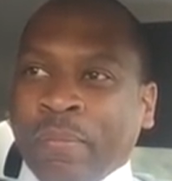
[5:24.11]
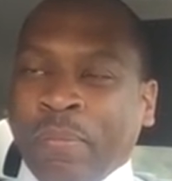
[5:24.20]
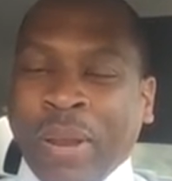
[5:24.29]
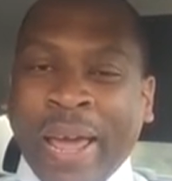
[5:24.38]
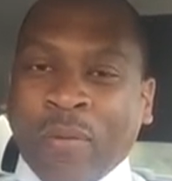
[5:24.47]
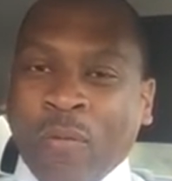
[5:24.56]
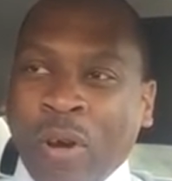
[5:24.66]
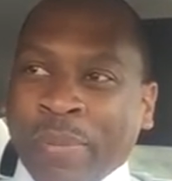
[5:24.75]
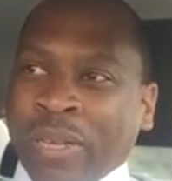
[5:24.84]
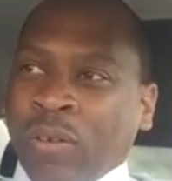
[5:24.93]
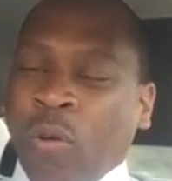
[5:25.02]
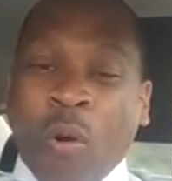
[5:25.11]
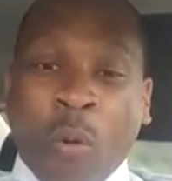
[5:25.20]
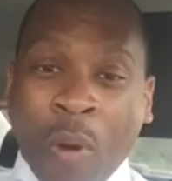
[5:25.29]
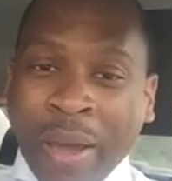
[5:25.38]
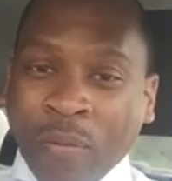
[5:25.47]
black woman
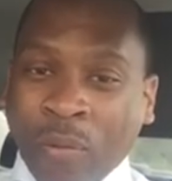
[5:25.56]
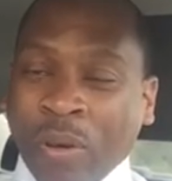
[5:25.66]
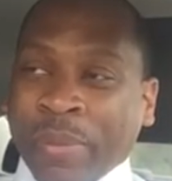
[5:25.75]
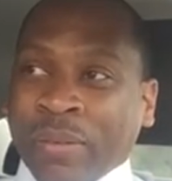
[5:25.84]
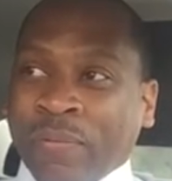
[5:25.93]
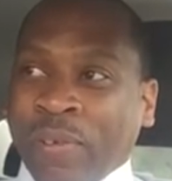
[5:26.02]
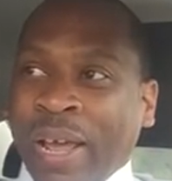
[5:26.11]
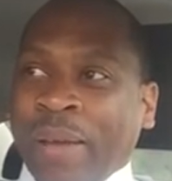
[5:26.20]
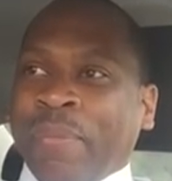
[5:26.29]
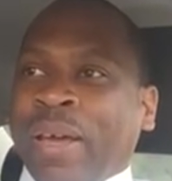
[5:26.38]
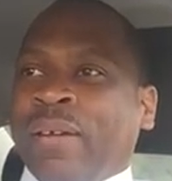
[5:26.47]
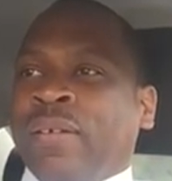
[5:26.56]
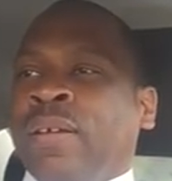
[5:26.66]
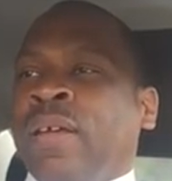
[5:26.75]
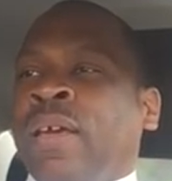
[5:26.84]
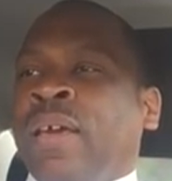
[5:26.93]
or white woman for that matter.